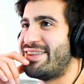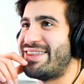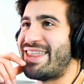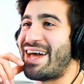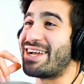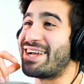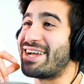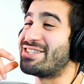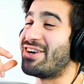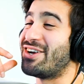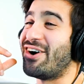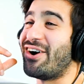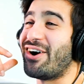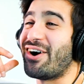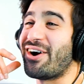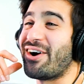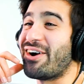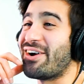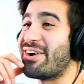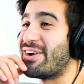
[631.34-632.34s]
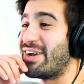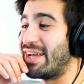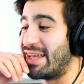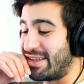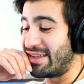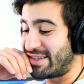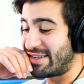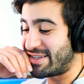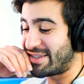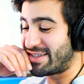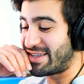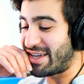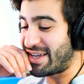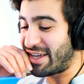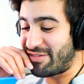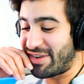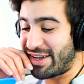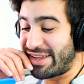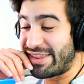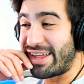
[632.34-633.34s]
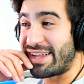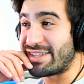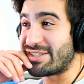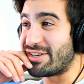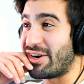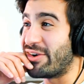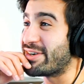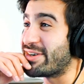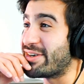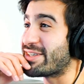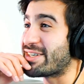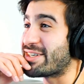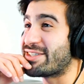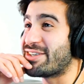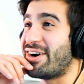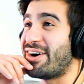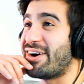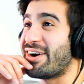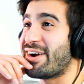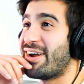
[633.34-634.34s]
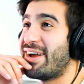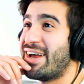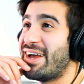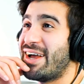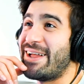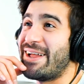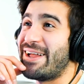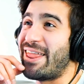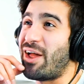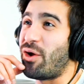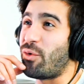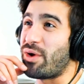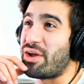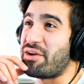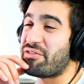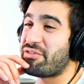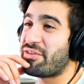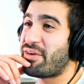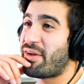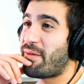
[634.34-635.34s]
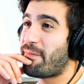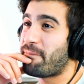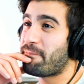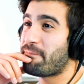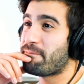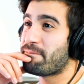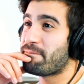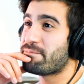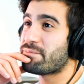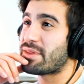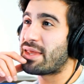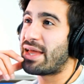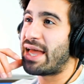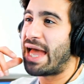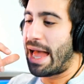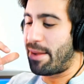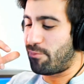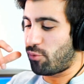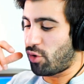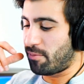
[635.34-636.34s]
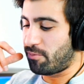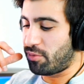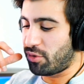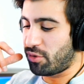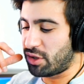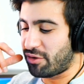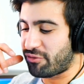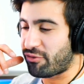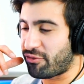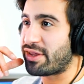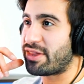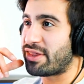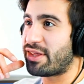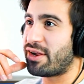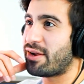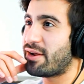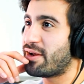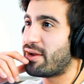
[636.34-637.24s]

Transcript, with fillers: That guitar is sick, man. That tone on the guitar, that riff. Hammer and pull off right there.